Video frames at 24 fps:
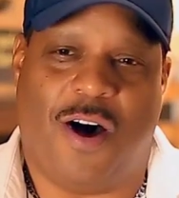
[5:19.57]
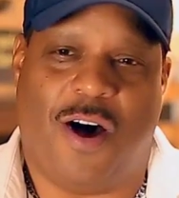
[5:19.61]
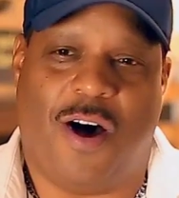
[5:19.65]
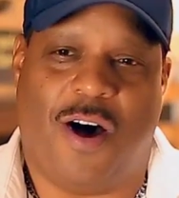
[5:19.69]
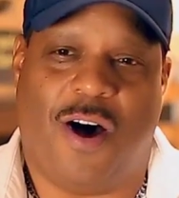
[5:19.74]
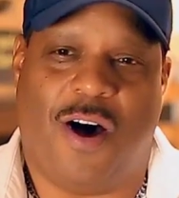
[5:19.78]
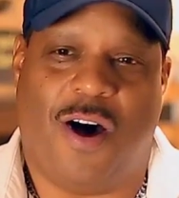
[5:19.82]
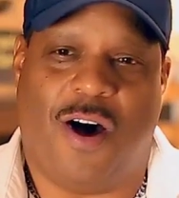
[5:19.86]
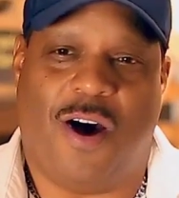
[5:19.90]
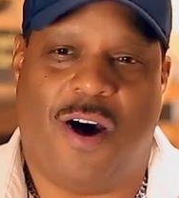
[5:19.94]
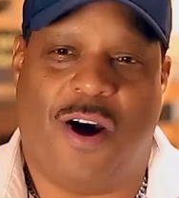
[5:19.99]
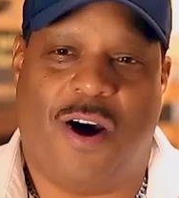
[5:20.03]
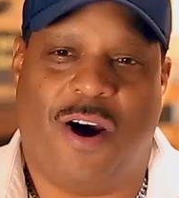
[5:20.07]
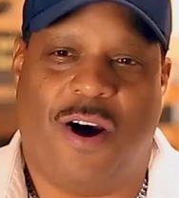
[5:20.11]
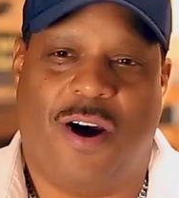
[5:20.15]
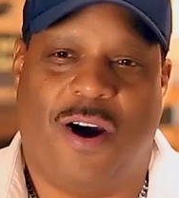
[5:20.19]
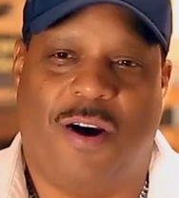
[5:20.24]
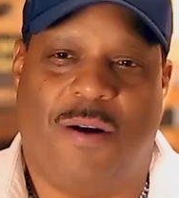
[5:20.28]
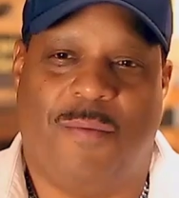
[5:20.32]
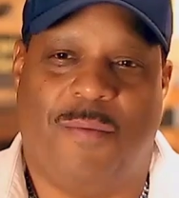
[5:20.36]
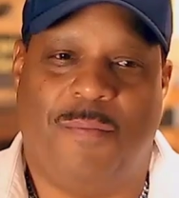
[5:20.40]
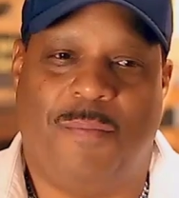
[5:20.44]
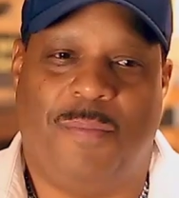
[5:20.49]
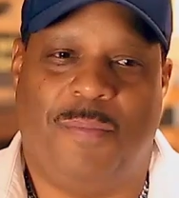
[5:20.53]

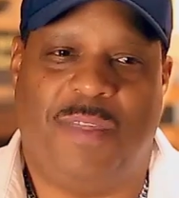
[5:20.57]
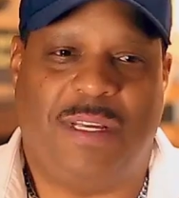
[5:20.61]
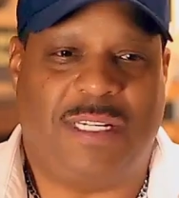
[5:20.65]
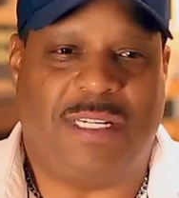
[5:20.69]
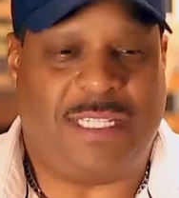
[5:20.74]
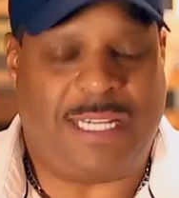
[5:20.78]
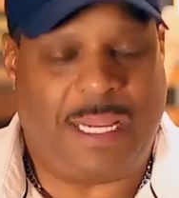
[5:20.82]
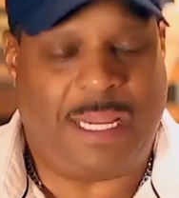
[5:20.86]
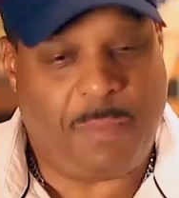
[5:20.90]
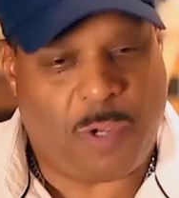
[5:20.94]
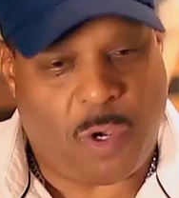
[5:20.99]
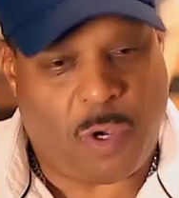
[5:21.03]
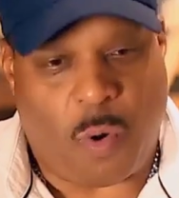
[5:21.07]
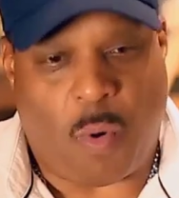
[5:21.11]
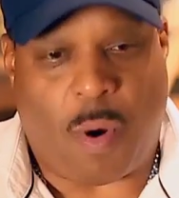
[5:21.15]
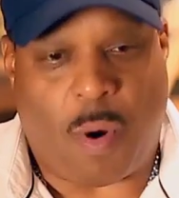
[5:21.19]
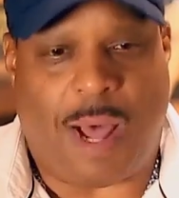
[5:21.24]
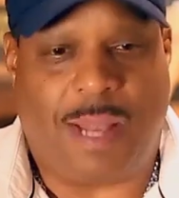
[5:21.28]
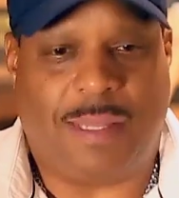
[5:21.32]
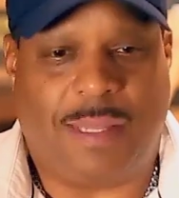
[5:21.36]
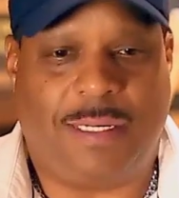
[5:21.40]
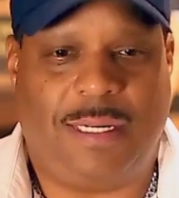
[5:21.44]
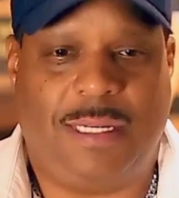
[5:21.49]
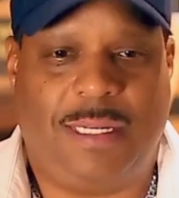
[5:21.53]
are the same
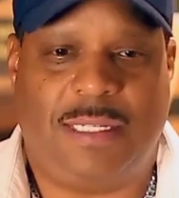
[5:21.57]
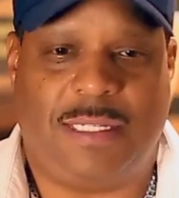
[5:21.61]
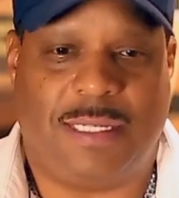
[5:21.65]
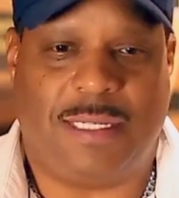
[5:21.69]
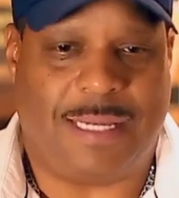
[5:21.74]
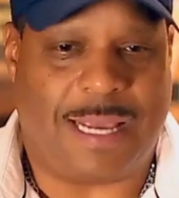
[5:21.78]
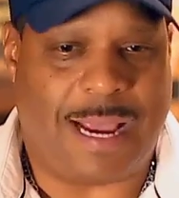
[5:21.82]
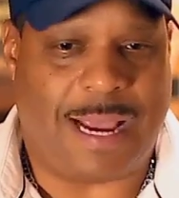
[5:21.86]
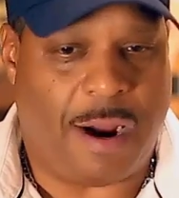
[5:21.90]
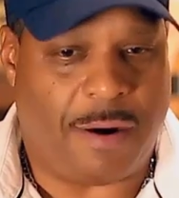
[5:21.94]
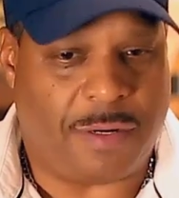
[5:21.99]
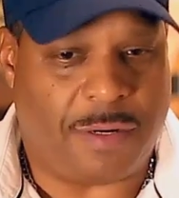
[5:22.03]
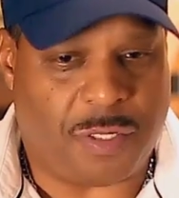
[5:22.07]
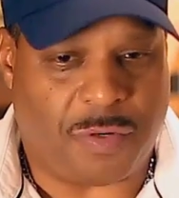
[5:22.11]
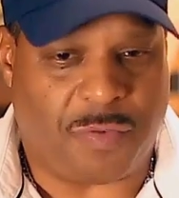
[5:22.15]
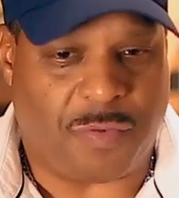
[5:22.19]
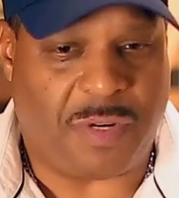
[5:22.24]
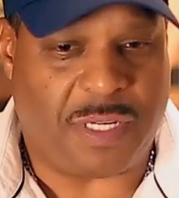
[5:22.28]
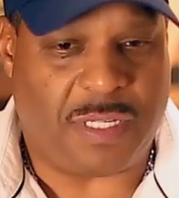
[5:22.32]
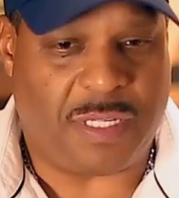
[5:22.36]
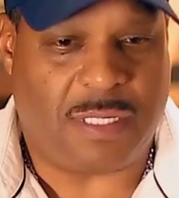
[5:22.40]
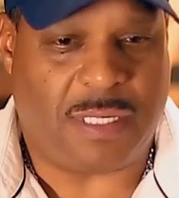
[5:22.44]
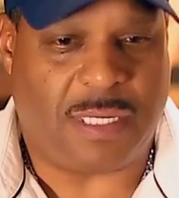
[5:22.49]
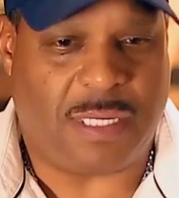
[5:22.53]
qualities and
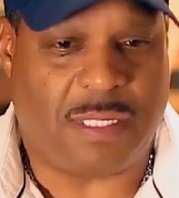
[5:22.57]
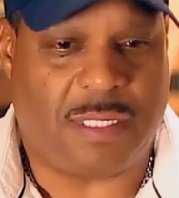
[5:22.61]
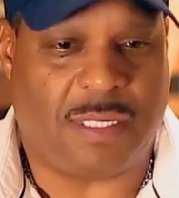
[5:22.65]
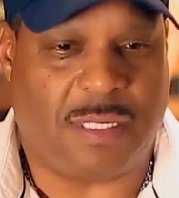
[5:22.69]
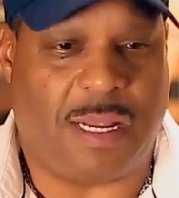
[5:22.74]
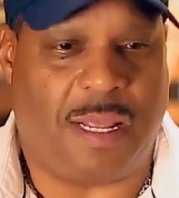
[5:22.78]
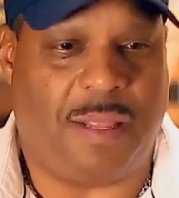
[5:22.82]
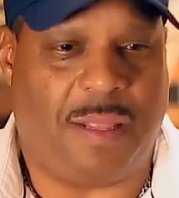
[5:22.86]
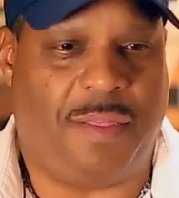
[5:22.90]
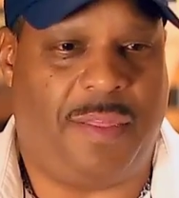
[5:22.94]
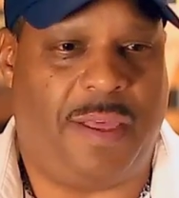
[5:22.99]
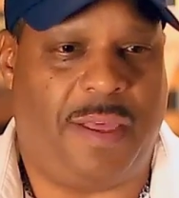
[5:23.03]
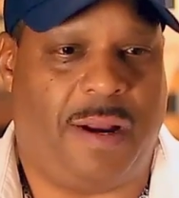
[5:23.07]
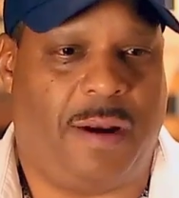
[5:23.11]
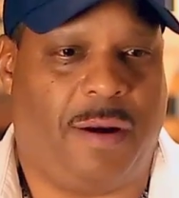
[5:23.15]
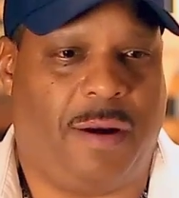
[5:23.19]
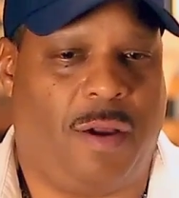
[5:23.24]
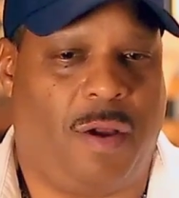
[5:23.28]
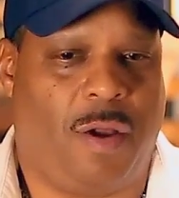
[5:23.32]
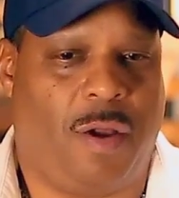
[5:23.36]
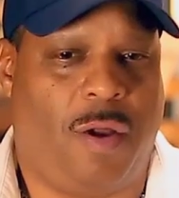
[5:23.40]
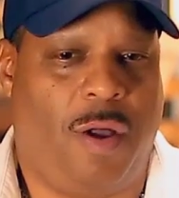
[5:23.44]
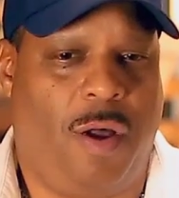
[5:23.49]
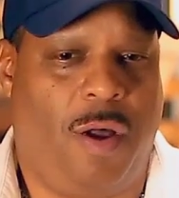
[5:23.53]
characteristics that
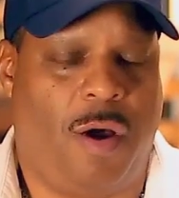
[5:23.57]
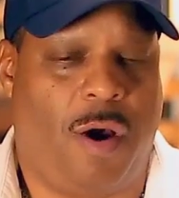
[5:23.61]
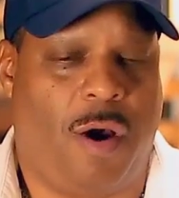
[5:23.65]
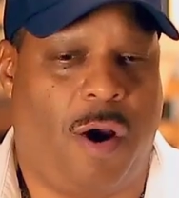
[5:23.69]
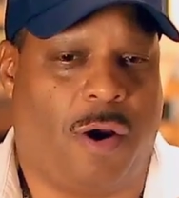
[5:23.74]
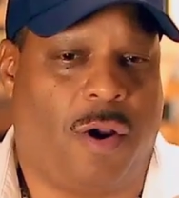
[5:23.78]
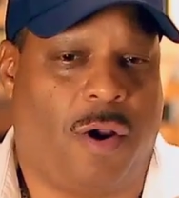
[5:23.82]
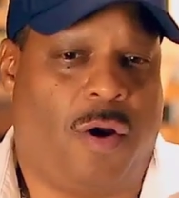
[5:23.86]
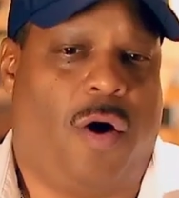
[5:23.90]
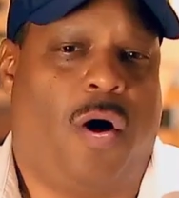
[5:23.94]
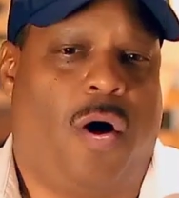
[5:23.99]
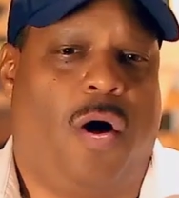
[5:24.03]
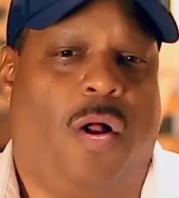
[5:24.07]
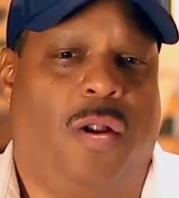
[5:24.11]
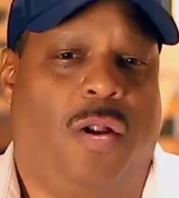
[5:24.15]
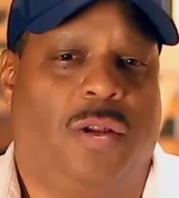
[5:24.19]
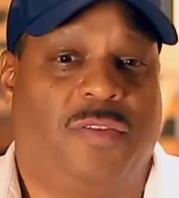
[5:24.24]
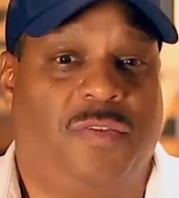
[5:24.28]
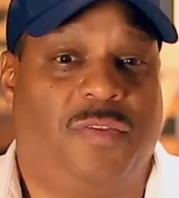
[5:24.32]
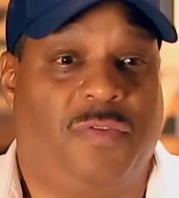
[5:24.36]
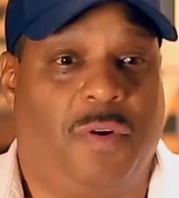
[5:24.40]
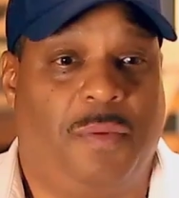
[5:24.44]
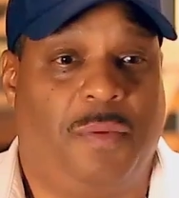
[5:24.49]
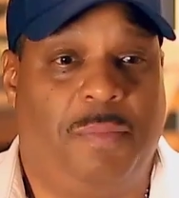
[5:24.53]
are
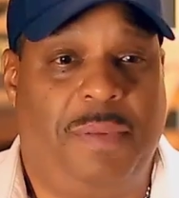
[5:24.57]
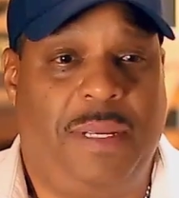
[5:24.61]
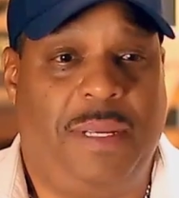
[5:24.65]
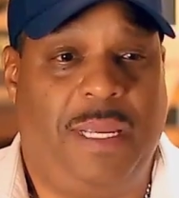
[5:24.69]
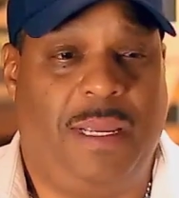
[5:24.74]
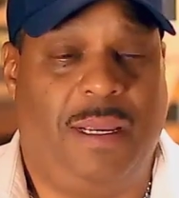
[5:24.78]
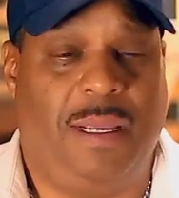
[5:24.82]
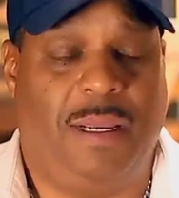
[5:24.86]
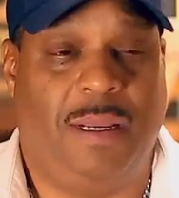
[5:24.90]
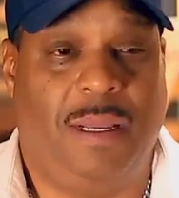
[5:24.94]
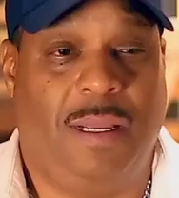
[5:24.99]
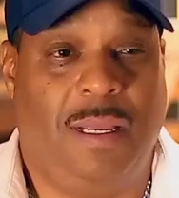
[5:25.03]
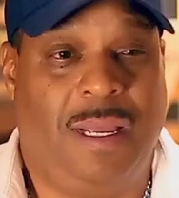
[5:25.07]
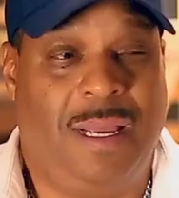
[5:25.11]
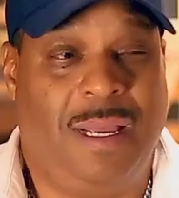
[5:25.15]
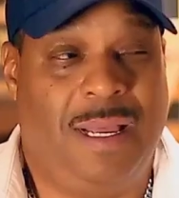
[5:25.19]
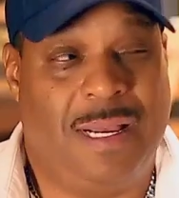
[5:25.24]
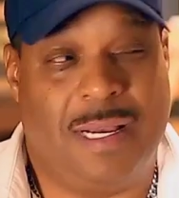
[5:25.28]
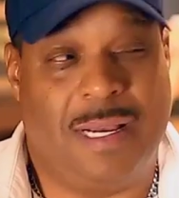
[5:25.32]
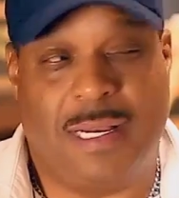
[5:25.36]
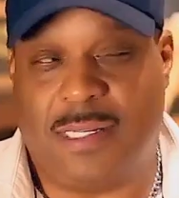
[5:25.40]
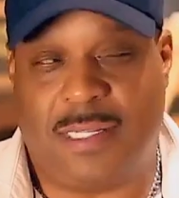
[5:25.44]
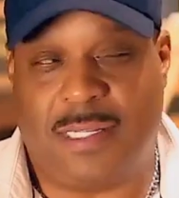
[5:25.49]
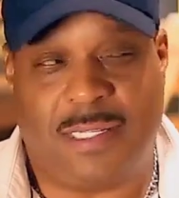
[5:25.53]
called for being
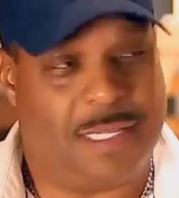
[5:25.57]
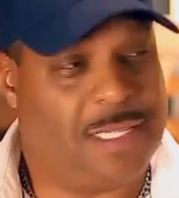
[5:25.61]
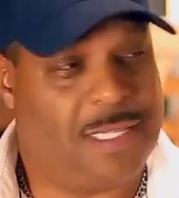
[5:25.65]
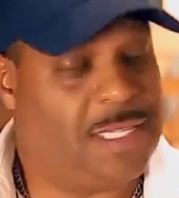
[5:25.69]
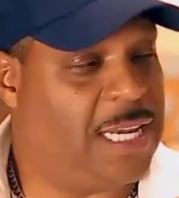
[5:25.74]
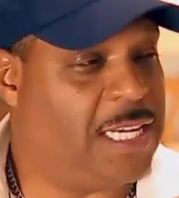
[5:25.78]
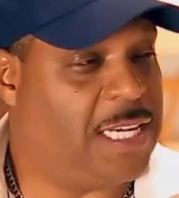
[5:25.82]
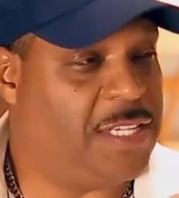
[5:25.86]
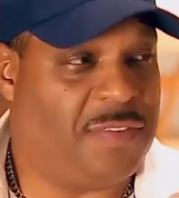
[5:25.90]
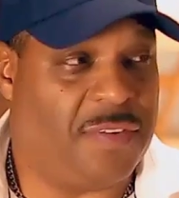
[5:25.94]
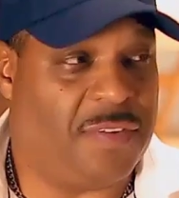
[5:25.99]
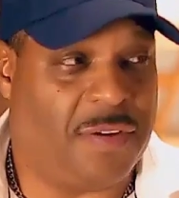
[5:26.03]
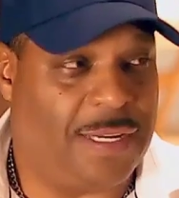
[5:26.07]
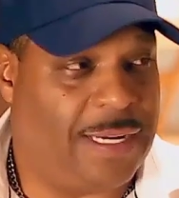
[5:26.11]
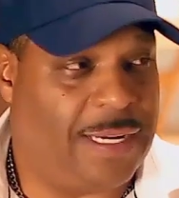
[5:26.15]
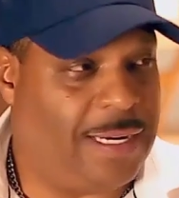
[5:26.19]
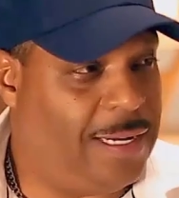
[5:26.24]
a successful